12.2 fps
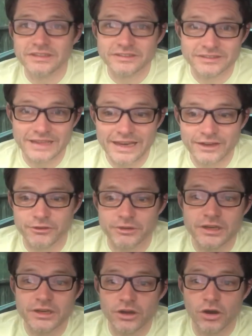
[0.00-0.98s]

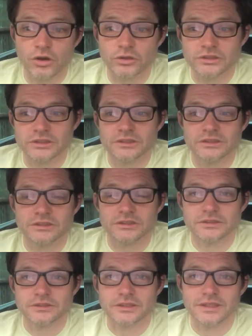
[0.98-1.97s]
staggering God.
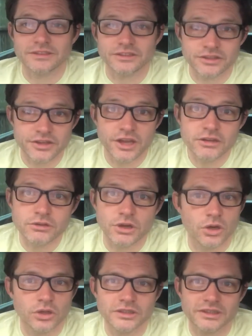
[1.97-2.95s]
And to know
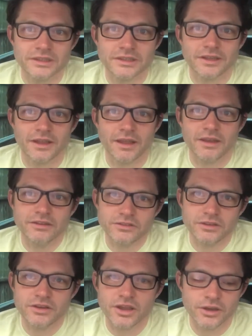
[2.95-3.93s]
God is
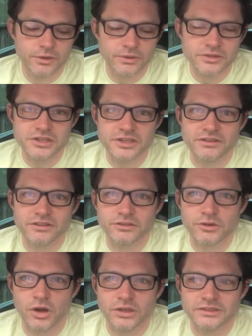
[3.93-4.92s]
to know Jesus
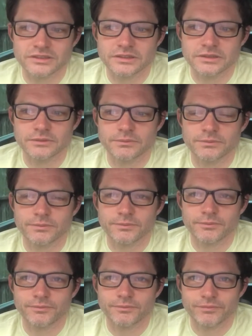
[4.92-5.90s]
Christ.
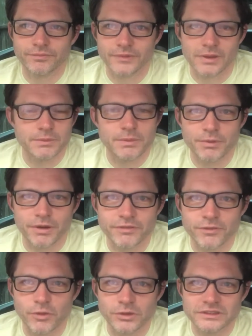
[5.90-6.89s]
We pray
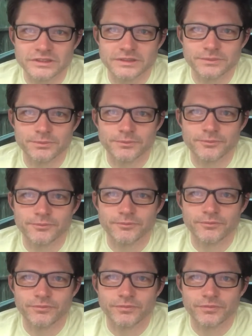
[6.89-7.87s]
for us.
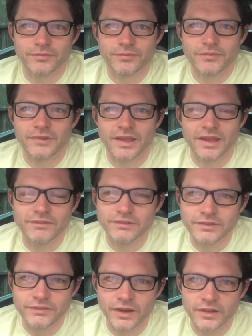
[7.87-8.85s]

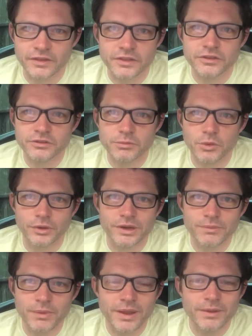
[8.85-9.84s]
Heavenly Father, this
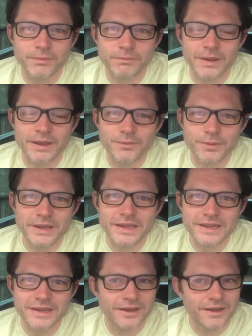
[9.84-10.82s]
morning may
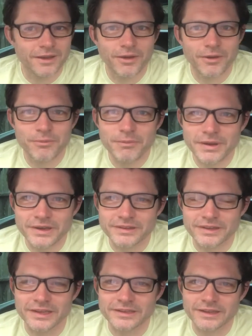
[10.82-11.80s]
we
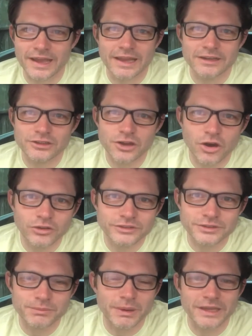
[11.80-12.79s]
meditate and
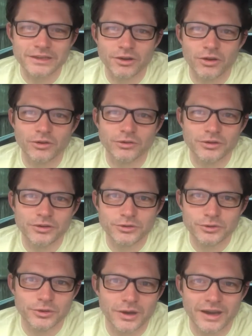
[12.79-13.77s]
contemplate on
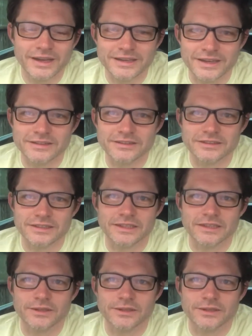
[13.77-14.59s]
your identity.